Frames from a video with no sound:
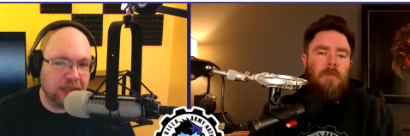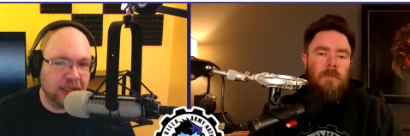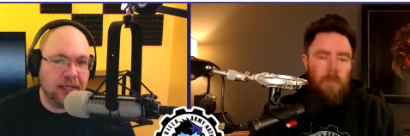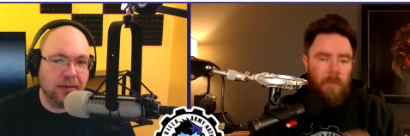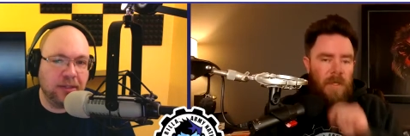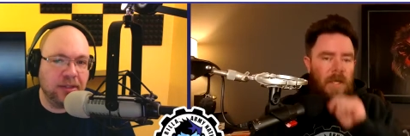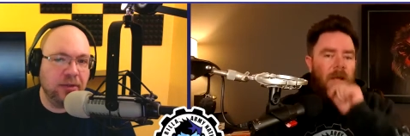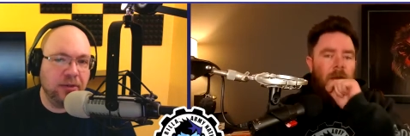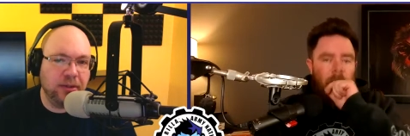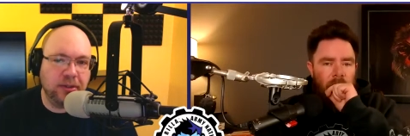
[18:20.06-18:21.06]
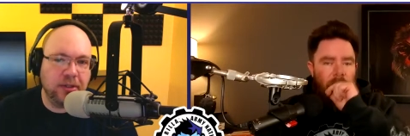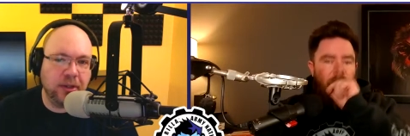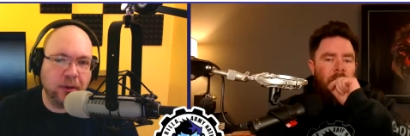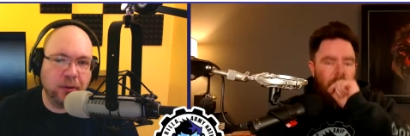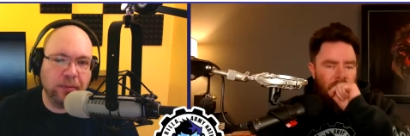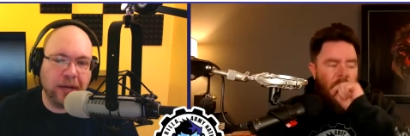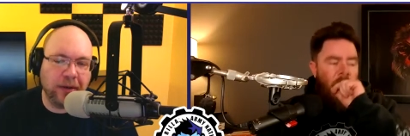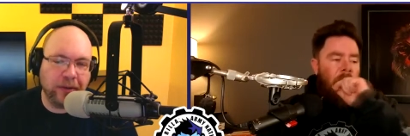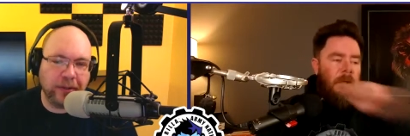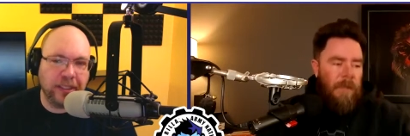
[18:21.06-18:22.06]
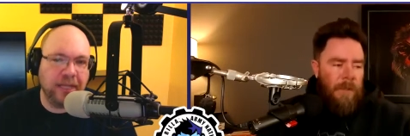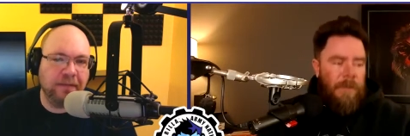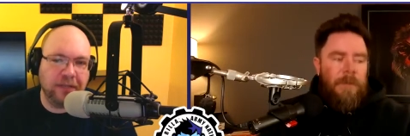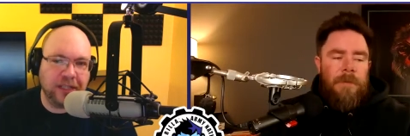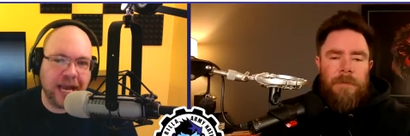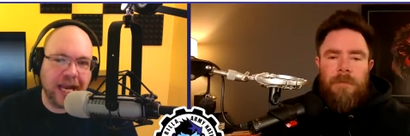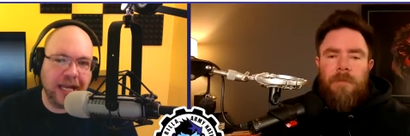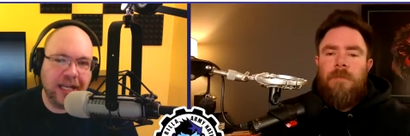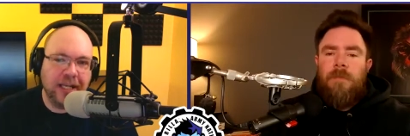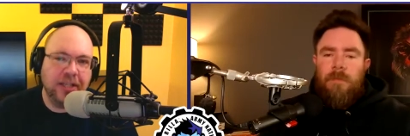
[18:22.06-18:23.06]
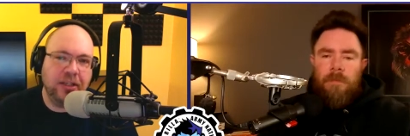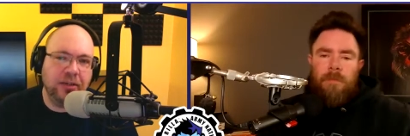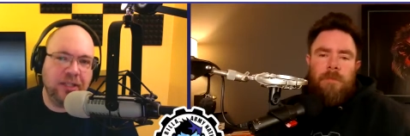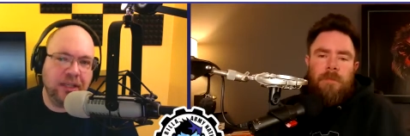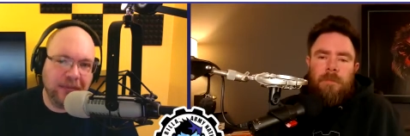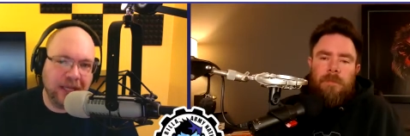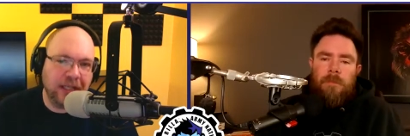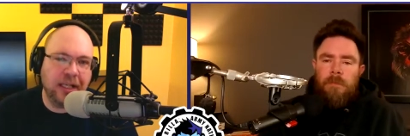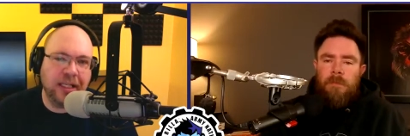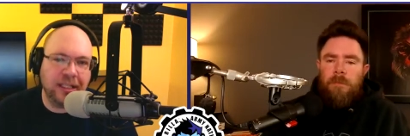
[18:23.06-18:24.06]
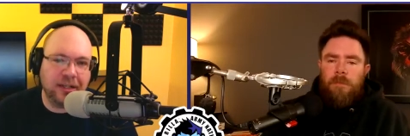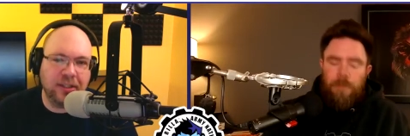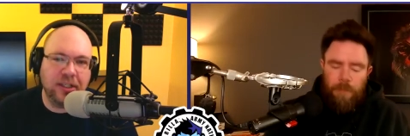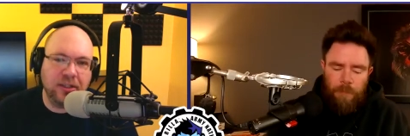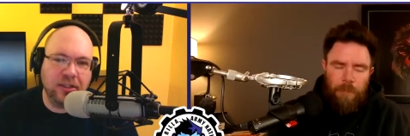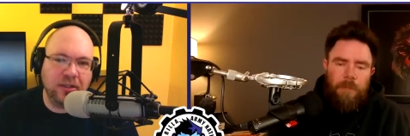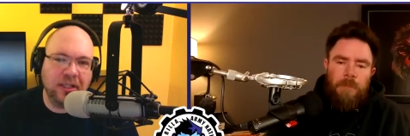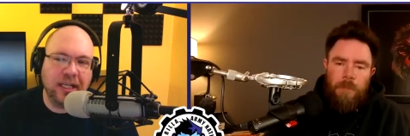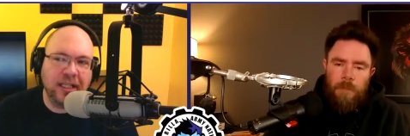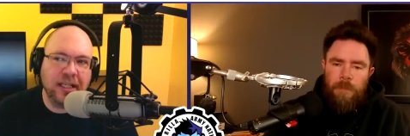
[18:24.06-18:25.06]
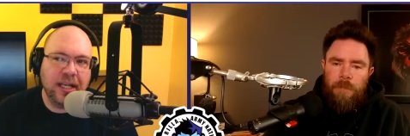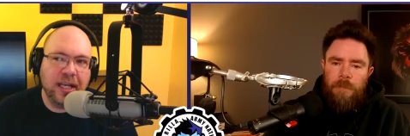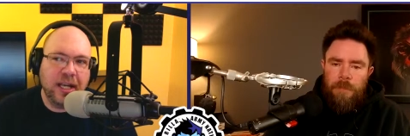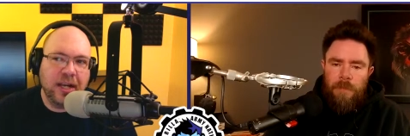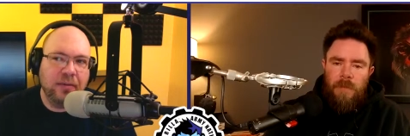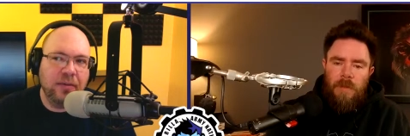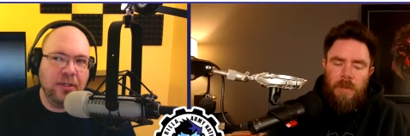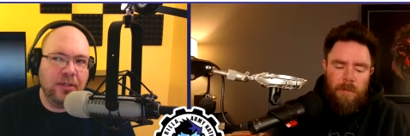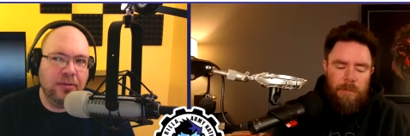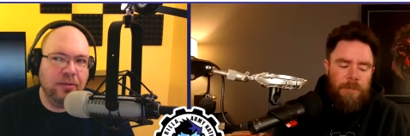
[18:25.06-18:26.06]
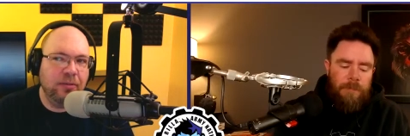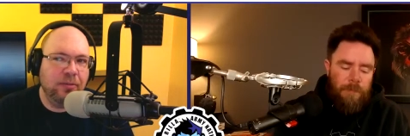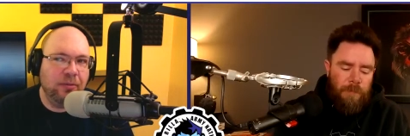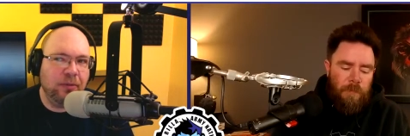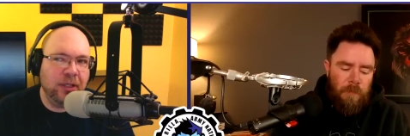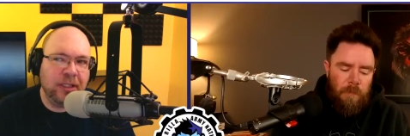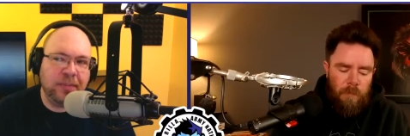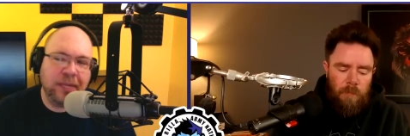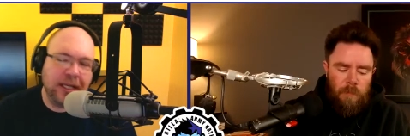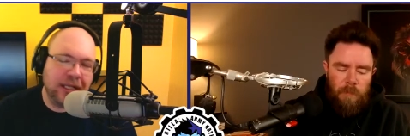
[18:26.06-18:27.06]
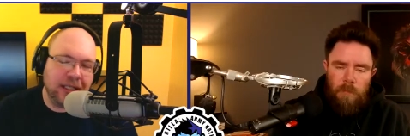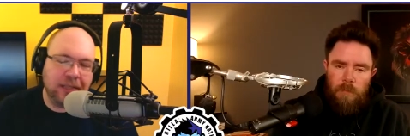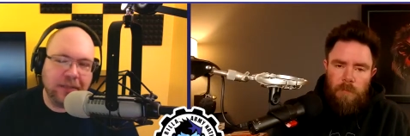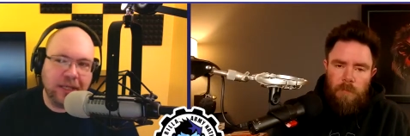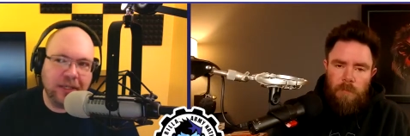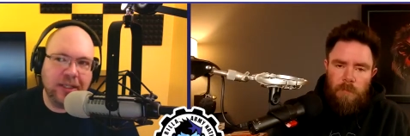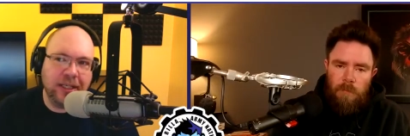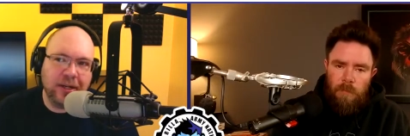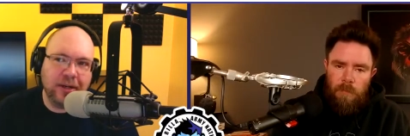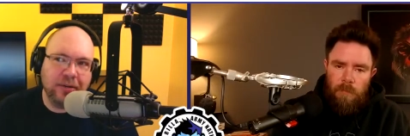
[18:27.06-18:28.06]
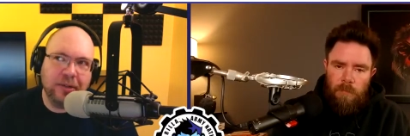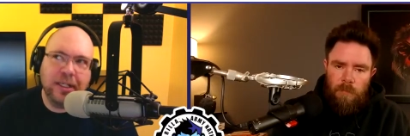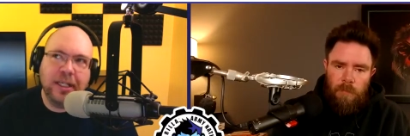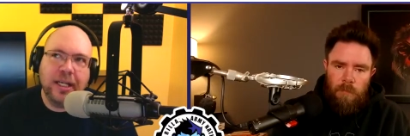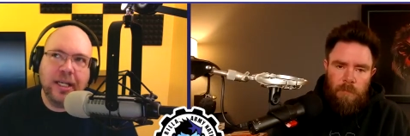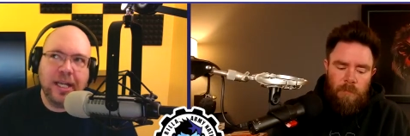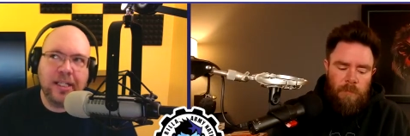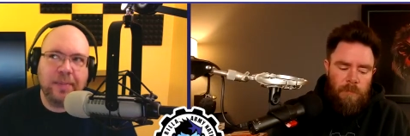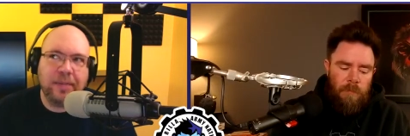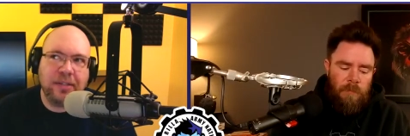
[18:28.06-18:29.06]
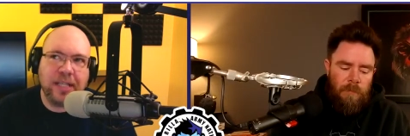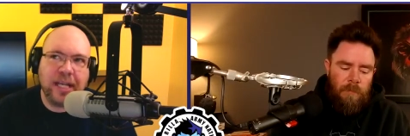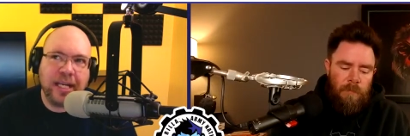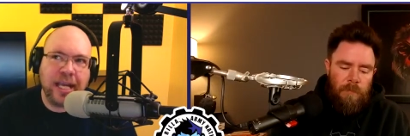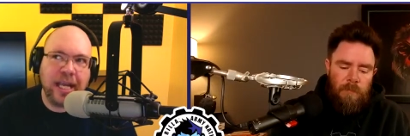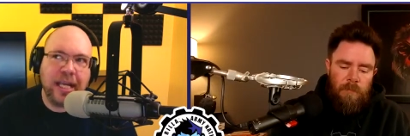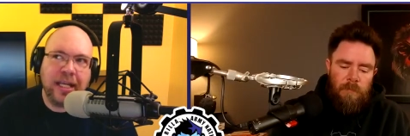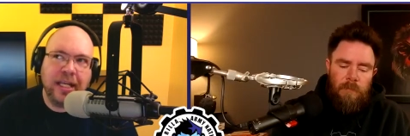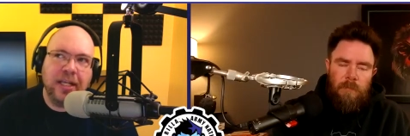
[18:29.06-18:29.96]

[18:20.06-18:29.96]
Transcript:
Speaker 1: because I was so used to the old model, the tit for tat. You send me a client, I'll send you a client. When you were explaining this to me, you said, no, it's about saying, hey,